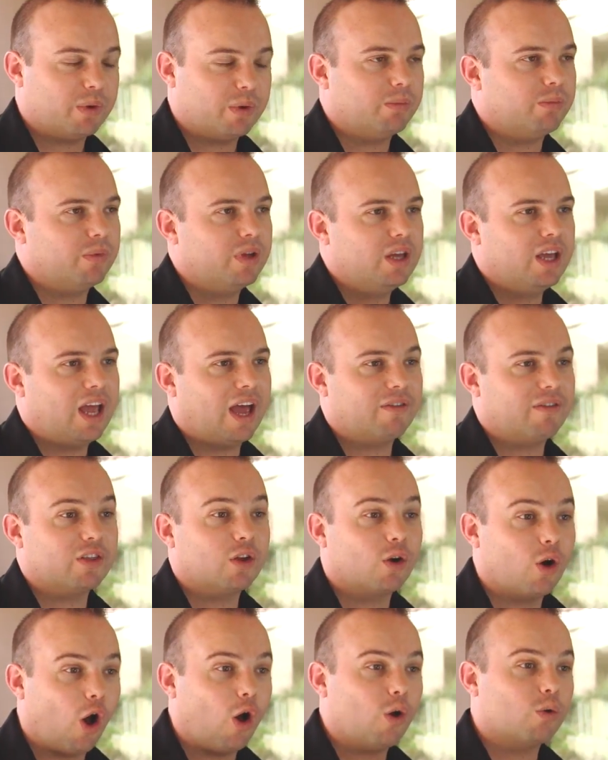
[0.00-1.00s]
but having
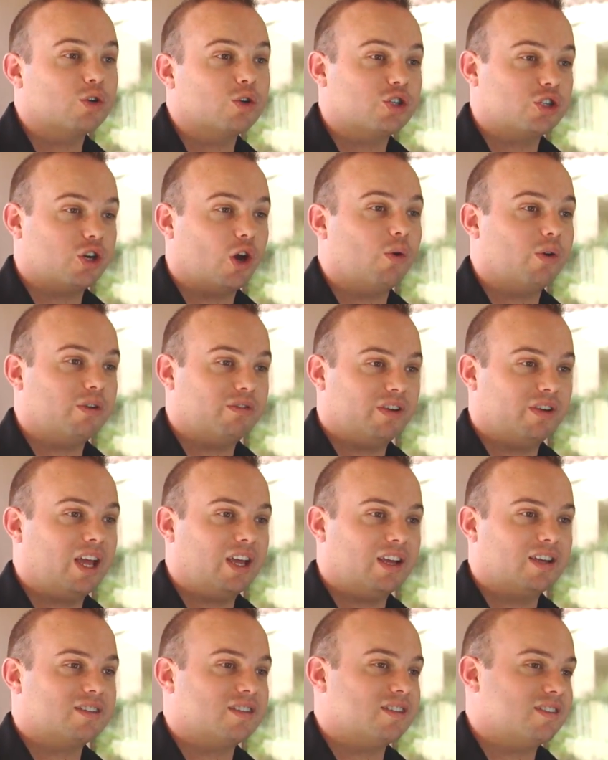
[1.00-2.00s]
their own show in
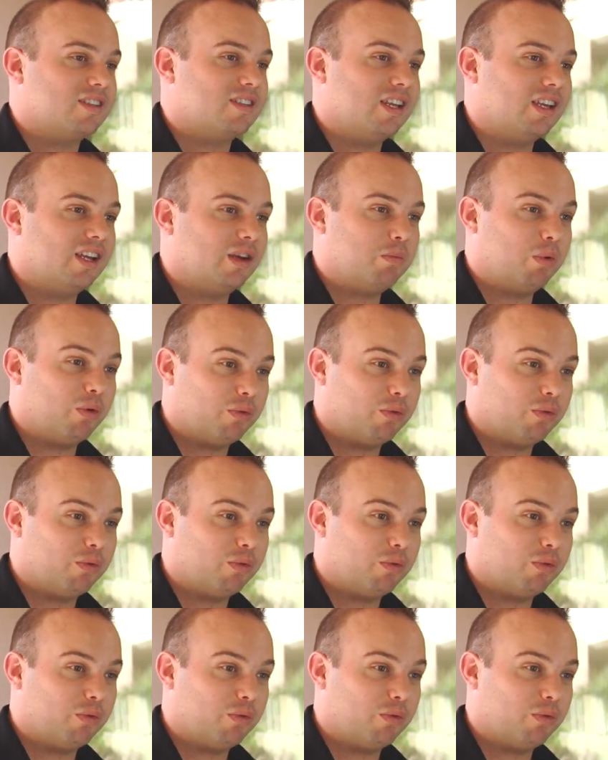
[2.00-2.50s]
Vegas and seeing it